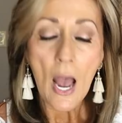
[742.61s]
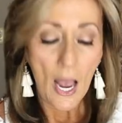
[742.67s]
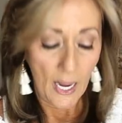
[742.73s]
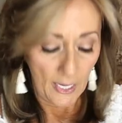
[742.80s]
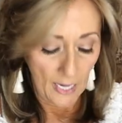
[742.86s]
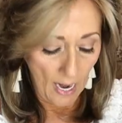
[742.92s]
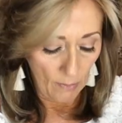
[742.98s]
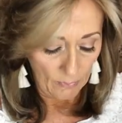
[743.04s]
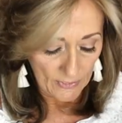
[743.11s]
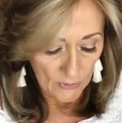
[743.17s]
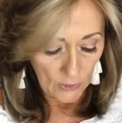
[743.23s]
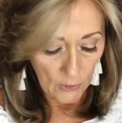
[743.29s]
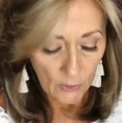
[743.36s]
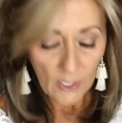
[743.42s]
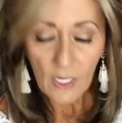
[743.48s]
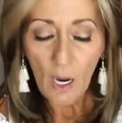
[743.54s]
And I was
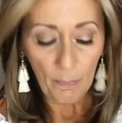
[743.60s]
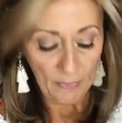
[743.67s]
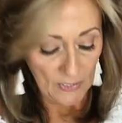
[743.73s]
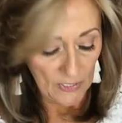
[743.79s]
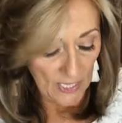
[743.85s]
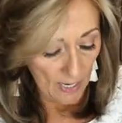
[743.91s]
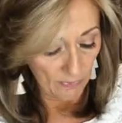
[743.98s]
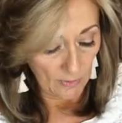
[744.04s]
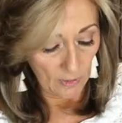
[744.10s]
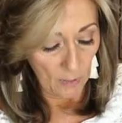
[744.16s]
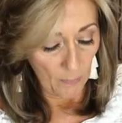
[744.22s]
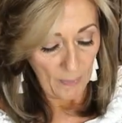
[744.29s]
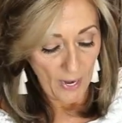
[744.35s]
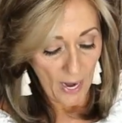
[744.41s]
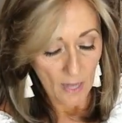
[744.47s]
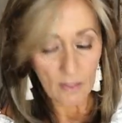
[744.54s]
looking up and down the
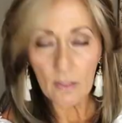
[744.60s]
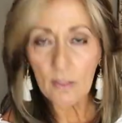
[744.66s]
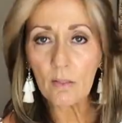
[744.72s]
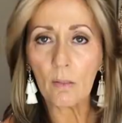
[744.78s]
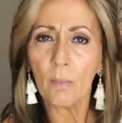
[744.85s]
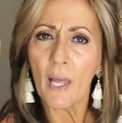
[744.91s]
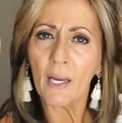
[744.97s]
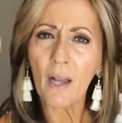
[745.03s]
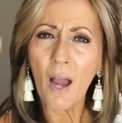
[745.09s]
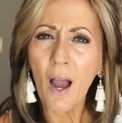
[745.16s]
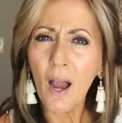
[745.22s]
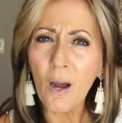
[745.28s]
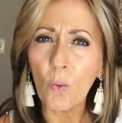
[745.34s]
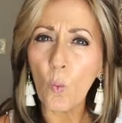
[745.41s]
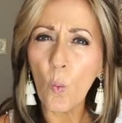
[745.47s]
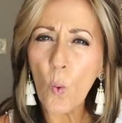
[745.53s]
lapels. I'm like,
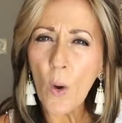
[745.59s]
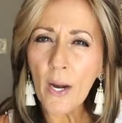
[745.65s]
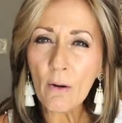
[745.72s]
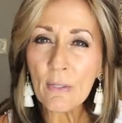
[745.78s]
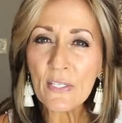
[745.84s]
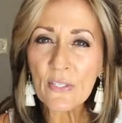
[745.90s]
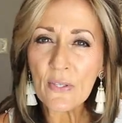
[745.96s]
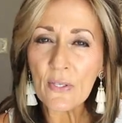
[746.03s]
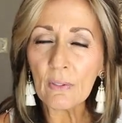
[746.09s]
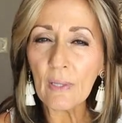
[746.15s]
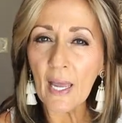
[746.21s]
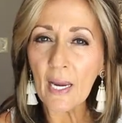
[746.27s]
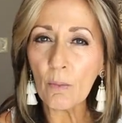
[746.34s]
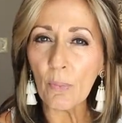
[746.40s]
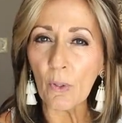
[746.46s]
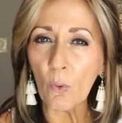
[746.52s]
huh, where is the
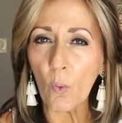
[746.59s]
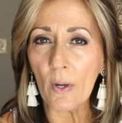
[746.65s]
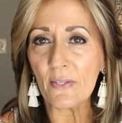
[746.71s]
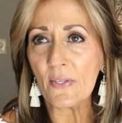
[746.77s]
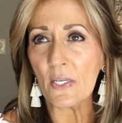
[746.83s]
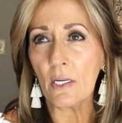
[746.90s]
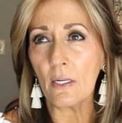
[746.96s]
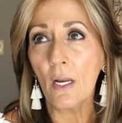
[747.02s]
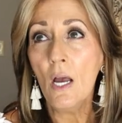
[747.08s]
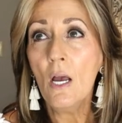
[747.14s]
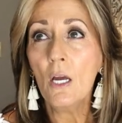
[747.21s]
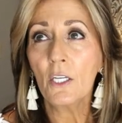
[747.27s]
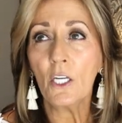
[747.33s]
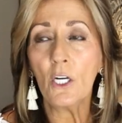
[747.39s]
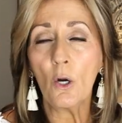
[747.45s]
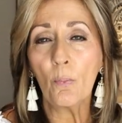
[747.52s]
label? Was it,
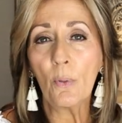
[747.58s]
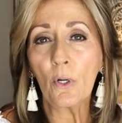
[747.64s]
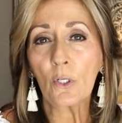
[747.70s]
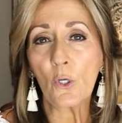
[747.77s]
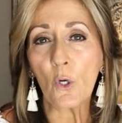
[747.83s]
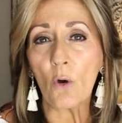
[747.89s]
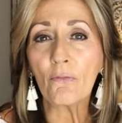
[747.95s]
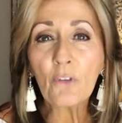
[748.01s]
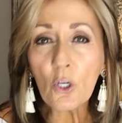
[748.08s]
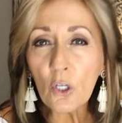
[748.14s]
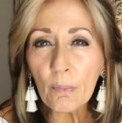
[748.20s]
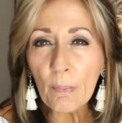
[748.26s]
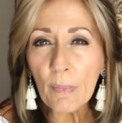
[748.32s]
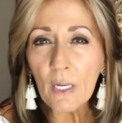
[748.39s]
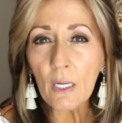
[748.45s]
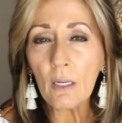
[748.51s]
you know, Bergdorf
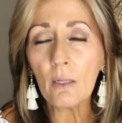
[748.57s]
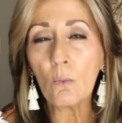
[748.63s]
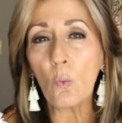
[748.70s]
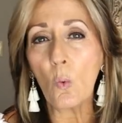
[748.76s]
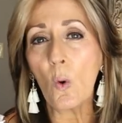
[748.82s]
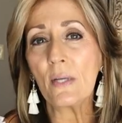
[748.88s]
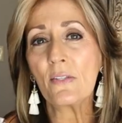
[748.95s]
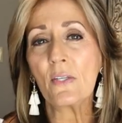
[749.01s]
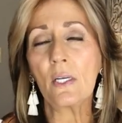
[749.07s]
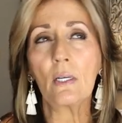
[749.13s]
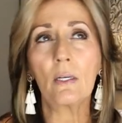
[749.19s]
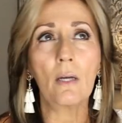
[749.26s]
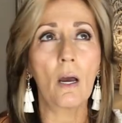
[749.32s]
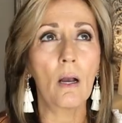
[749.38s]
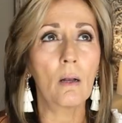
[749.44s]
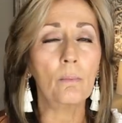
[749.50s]
Goodman? Was
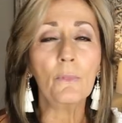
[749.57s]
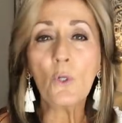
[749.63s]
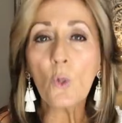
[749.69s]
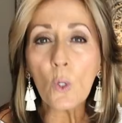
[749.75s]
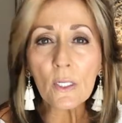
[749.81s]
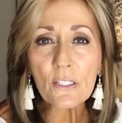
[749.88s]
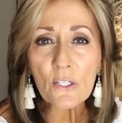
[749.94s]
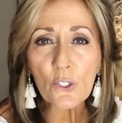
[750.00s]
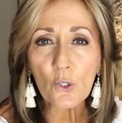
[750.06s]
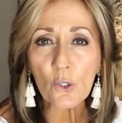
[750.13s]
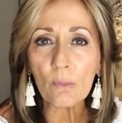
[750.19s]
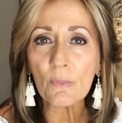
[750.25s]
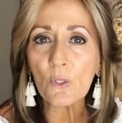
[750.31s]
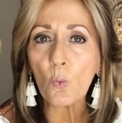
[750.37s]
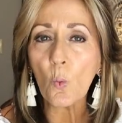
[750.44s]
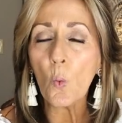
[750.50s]
it
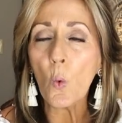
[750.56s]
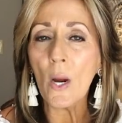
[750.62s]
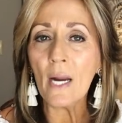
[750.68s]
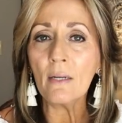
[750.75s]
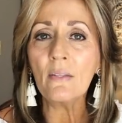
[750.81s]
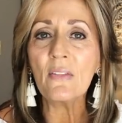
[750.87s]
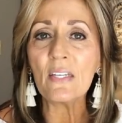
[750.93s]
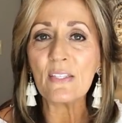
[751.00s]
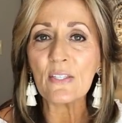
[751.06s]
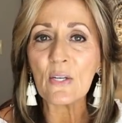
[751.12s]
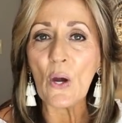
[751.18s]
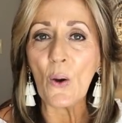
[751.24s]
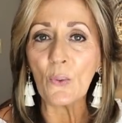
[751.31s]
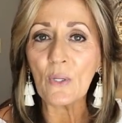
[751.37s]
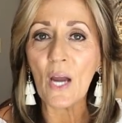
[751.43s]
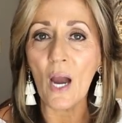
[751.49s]
Nordstrom's? Where did this
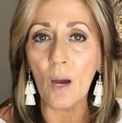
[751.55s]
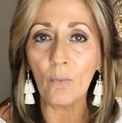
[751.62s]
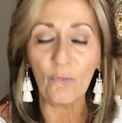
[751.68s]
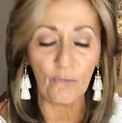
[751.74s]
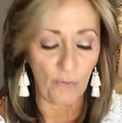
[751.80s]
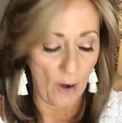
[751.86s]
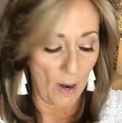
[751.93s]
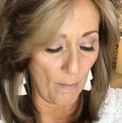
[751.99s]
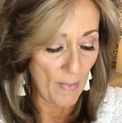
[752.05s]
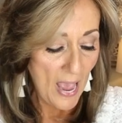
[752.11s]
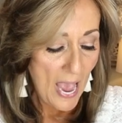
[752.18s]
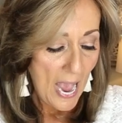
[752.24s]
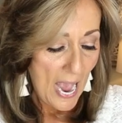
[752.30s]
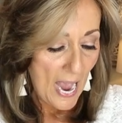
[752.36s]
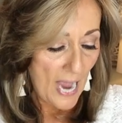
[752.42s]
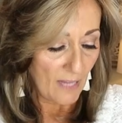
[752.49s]
coat come from?
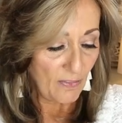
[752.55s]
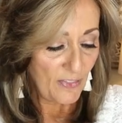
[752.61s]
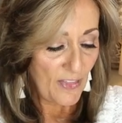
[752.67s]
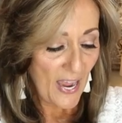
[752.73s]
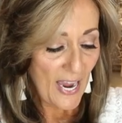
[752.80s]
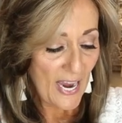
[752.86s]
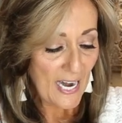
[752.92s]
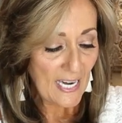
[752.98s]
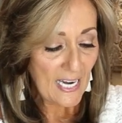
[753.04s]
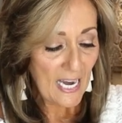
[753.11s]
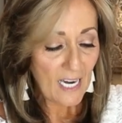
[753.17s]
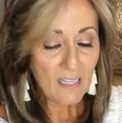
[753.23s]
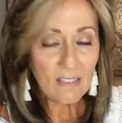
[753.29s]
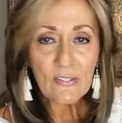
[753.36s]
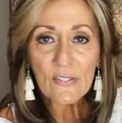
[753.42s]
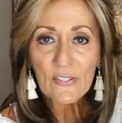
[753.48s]
And then
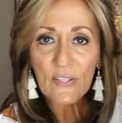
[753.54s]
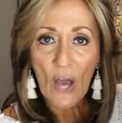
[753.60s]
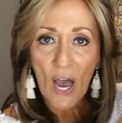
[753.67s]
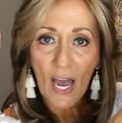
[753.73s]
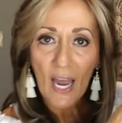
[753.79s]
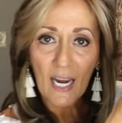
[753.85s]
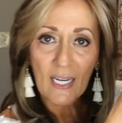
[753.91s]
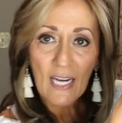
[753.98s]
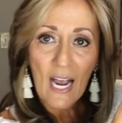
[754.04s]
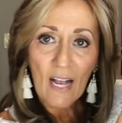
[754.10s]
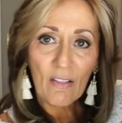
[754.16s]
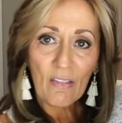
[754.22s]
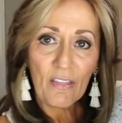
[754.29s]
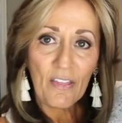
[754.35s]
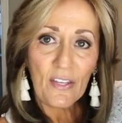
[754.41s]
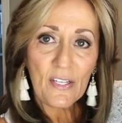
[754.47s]
inside
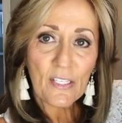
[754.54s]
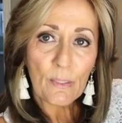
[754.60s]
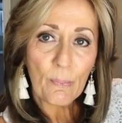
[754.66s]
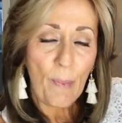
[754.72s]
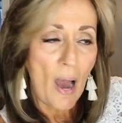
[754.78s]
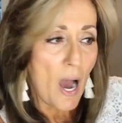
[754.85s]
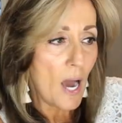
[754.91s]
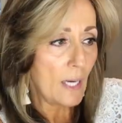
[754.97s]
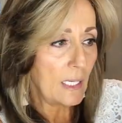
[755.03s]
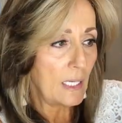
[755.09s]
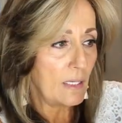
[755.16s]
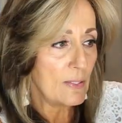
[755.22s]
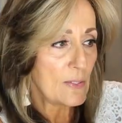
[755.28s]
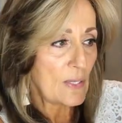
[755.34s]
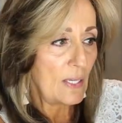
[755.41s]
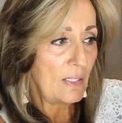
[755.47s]
this pocket,
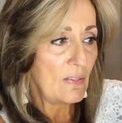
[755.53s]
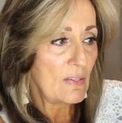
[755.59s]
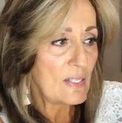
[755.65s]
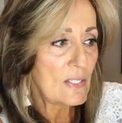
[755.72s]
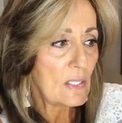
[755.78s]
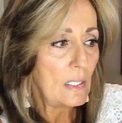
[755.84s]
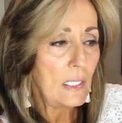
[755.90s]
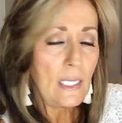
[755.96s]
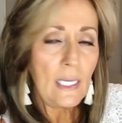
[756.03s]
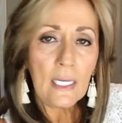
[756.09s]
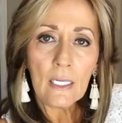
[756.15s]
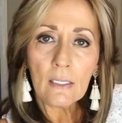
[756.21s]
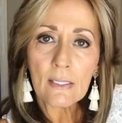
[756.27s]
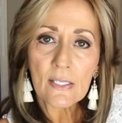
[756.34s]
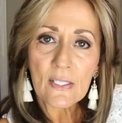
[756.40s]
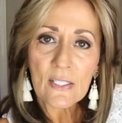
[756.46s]
it's like this
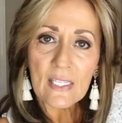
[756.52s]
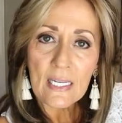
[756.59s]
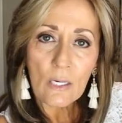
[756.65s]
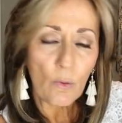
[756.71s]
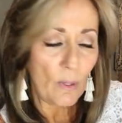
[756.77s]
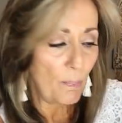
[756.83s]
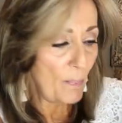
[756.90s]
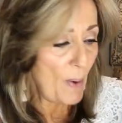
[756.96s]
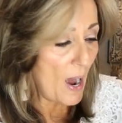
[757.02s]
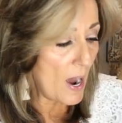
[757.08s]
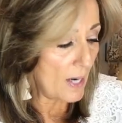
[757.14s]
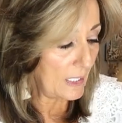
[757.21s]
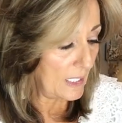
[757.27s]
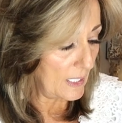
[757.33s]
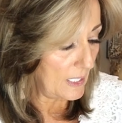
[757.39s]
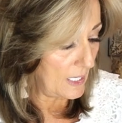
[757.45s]
little secret
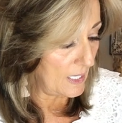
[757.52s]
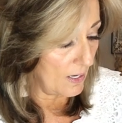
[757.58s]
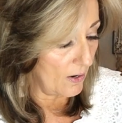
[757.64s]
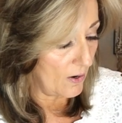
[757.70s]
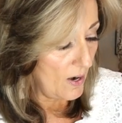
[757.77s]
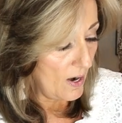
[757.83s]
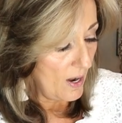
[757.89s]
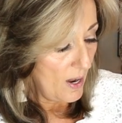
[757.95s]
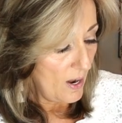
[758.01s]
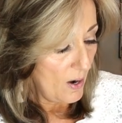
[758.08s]
pocket here.